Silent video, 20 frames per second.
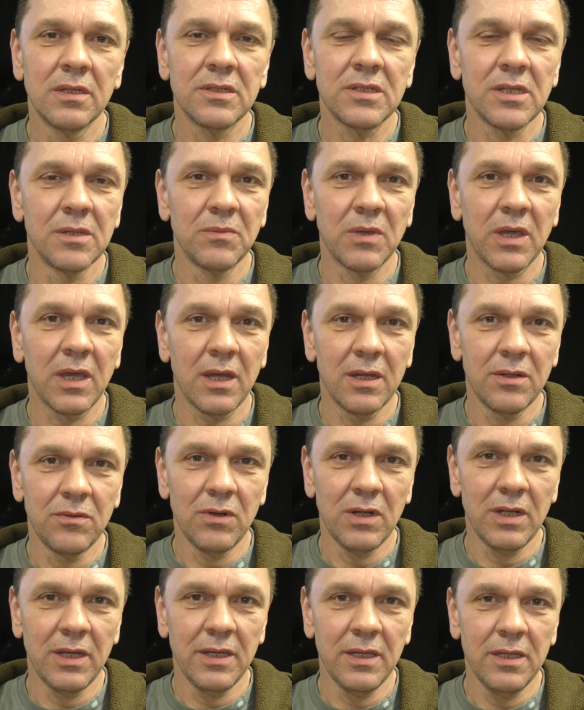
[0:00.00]
some CAN
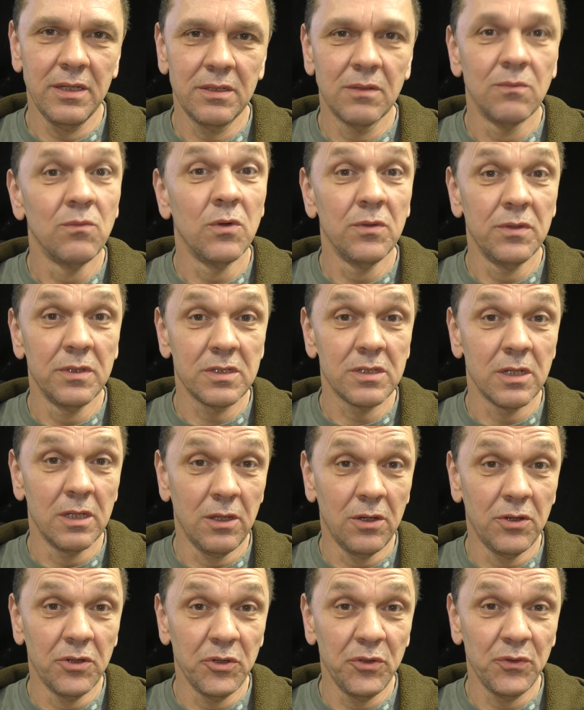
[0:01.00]
related, and one that's
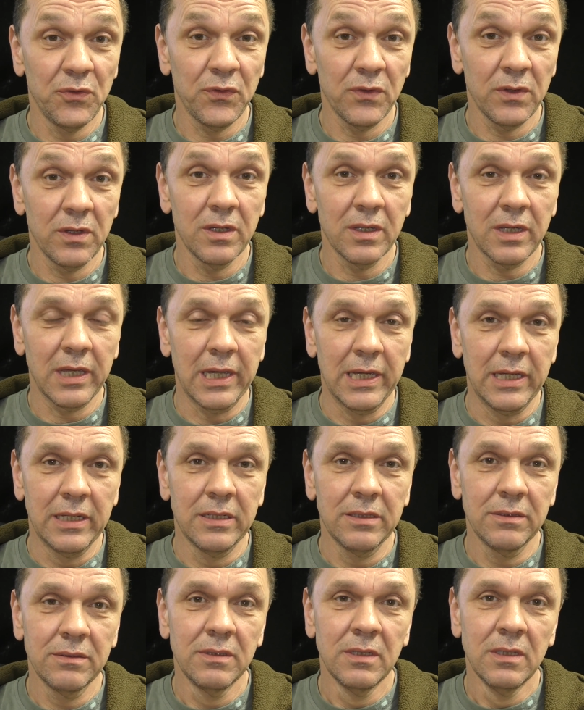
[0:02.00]
live
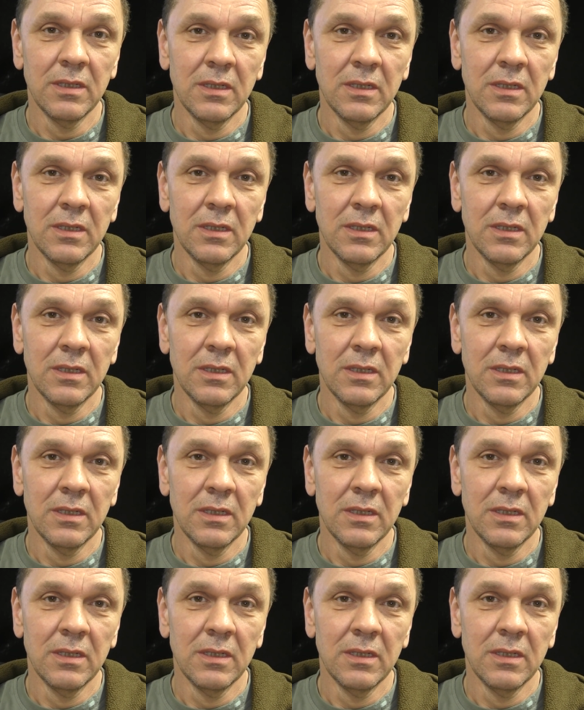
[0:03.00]
CAN,